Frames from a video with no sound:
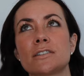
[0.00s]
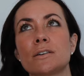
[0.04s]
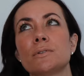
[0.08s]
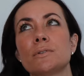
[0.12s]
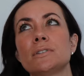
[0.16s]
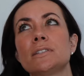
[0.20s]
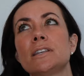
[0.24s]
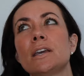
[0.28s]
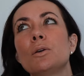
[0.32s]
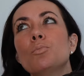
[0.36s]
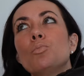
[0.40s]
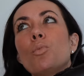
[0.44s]
I
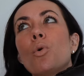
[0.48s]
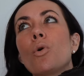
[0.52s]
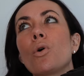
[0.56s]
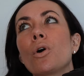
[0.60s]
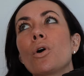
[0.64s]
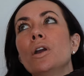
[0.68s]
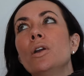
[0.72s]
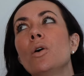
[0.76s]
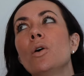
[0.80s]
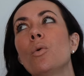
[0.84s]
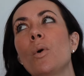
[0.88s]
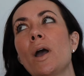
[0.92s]
would say
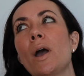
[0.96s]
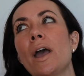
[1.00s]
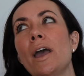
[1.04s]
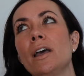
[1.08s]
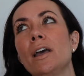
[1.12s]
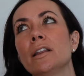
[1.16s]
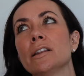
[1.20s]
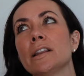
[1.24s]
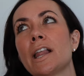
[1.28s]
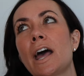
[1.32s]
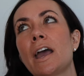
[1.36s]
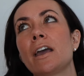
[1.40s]
more in a
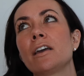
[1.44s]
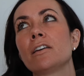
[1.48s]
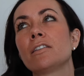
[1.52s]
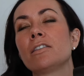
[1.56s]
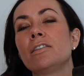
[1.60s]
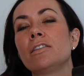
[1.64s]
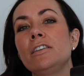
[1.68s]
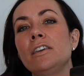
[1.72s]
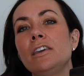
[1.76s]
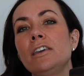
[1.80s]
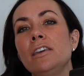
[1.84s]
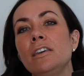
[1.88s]
way like
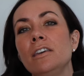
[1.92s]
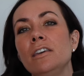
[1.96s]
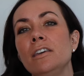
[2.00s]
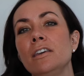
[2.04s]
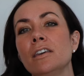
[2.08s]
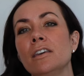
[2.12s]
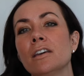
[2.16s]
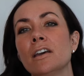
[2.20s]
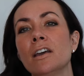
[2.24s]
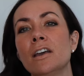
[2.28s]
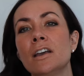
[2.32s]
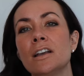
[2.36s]

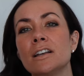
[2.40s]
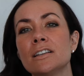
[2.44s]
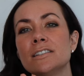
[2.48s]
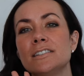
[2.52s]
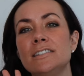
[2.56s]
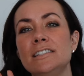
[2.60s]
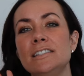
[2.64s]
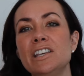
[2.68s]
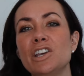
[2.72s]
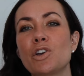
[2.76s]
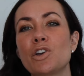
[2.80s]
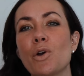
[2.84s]
the
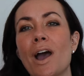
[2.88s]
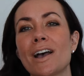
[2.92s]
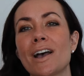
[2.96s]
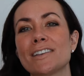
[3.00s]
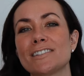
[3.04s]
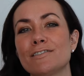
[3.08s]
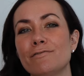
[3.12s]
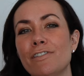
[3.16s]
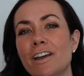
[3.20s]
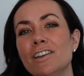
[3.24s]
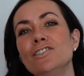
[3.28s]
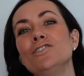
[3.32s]

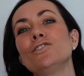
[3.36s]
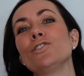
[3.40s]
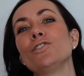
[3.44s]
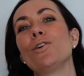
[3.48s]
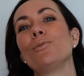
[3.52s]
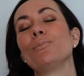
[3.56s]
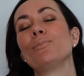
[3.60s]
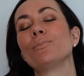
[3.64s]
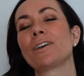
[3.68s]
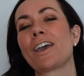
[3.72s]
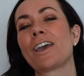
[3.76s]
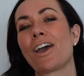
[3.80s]
Seagrass
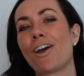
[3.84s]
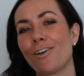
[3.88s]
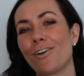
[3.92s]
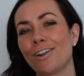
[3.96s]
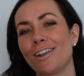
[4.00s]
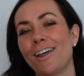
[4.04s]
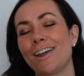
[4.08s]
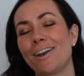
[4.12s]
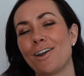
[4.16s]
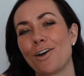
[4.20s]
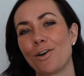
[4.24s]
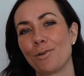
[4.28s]
Vendome
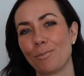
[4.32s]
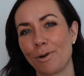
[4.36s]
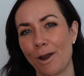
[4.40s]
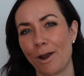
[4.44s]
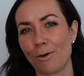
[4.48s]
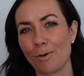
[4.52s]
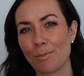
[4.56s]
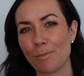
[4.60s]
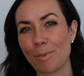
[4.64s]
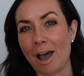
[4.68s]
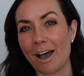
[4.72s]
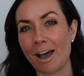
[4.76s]
Carolina
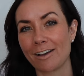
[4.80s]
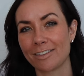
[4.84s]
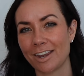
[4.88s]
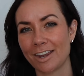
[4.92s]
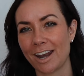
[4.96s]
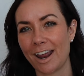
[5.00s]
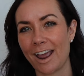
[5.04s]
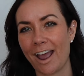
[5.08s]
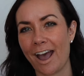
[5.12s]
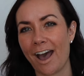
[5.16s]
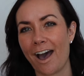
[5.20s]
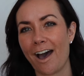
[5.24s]
Herrera bag that
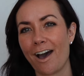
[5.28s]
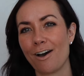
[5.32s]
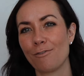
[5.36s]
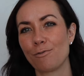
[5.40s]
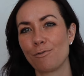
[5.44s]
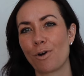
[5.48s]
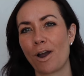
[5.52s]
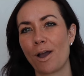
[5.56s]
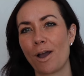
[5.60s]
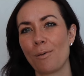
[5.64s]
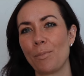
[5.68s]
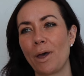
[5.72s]
I have,
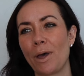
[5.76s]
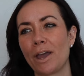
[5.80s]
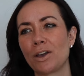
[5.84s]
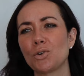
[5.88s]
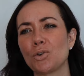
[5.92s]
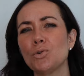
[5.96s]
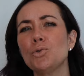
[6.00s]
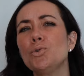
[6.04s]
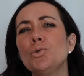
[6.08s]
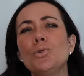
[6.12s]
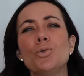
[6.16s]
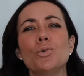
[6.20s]
where I'm like,
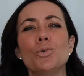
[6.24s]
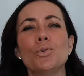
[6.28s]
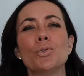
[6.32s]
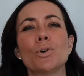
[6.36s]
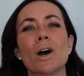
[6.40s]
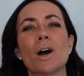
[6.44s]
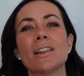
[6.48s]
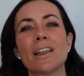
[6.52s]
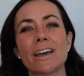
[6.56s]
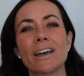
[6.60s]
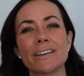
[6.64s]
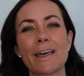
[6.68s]
ooh,
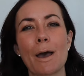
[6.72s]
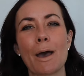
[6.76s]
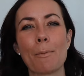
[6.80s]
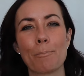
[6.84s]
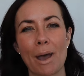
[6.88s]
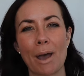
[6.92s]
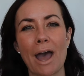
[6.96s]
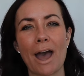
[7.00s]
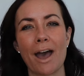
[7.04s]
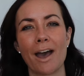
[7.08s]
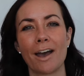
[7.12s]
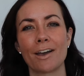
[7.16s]
I like that
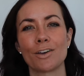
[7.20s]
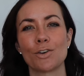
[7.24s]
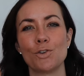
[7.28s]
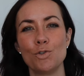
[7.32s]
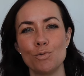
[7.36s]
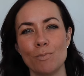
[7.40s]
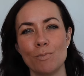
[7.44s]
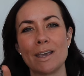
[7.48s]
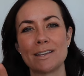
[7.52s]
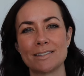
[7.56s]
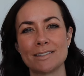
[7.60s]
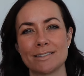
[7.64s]
bag. Who
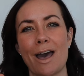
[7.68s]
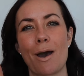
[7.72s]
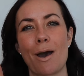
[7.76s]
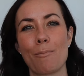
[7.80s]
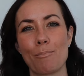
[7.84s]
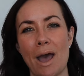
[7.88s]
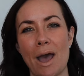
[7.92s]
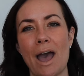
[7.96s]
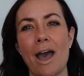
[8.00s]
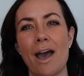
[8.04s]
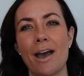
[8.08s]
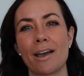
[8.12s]
makes that
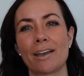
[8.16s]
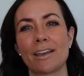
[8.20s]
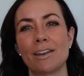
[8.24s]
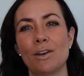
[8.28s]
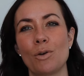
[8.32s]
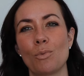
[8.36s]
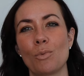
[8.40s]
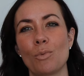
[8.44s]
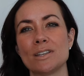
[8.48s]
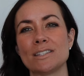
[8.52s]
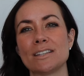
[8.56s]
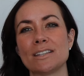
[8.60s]
bag? And
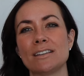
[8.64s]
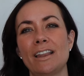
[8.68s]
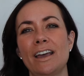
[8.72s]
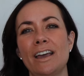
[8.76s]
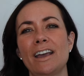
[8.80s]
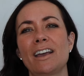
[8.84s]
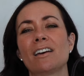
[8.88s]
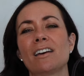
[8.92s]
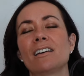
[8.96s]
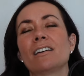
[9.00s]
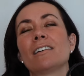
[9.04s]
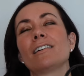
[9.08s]
it wasn't
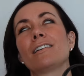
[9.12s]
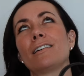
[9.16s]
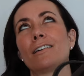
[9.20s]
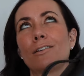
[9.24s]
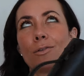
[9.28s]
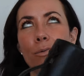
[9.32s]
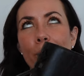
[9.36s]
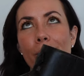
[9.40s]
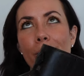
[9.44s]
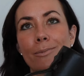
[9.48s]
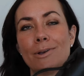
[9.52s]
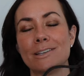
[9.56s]
like oh,
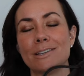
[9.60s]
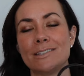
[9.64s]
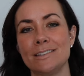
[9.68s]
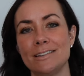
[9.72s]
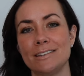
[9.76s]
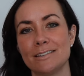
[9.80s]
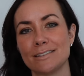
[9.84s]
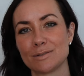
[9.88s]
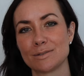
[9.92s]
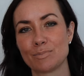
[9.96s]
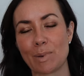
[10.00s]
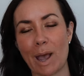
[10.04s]
why am I
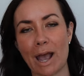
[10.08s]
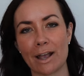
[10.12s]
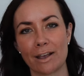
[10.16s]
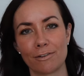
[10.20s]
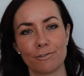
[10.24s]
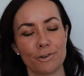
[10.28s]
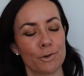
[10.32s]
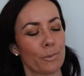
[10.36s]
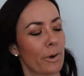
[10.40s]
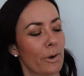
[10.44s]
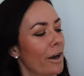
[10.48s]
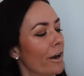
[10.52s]
seeing this bag
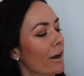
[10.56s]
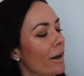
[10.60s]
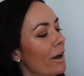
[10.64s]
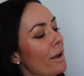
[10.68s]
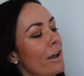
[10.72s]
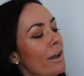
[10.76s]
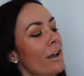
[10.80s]
everywhere?